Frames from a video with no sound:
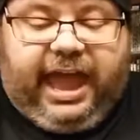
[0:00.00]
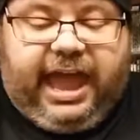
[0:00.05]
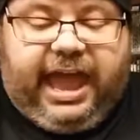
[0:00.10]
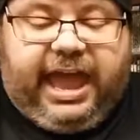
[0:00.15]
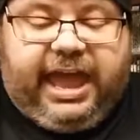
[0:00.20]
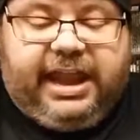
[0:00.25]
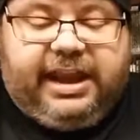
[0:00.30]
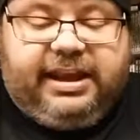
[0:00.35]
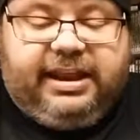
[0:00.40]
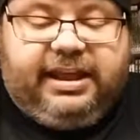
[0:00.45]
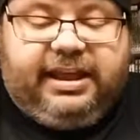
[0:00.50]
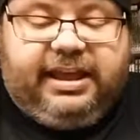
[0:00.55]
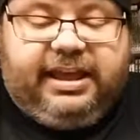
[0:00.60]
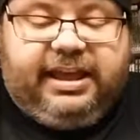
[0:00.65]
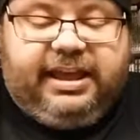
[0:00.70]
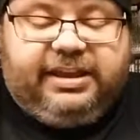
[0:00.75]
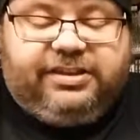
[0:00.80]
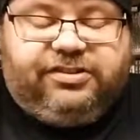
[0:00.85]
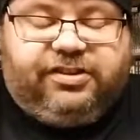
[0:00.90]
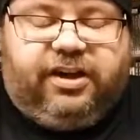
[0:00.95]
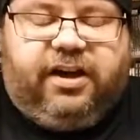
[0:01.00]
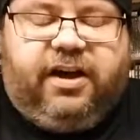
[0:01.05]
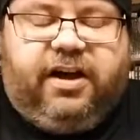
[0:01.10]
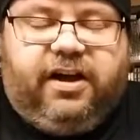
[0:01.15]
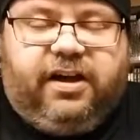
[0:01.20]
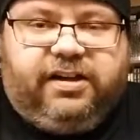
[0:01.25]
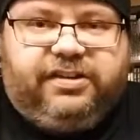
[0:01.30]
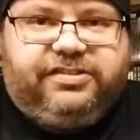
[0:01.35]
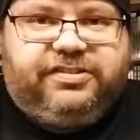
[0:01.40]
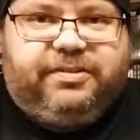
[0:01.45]
and it's
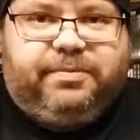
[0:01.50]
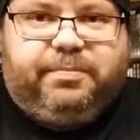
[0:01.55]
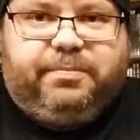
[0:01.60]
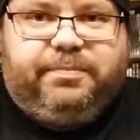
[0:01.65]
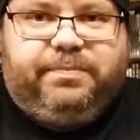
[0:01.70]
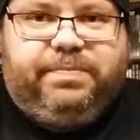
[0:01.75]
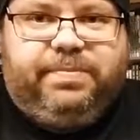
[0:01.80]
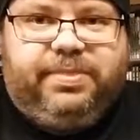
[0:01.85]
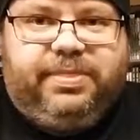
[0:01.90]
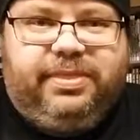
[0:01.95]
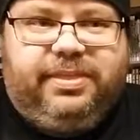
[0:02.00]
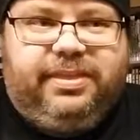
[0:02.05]
awesome.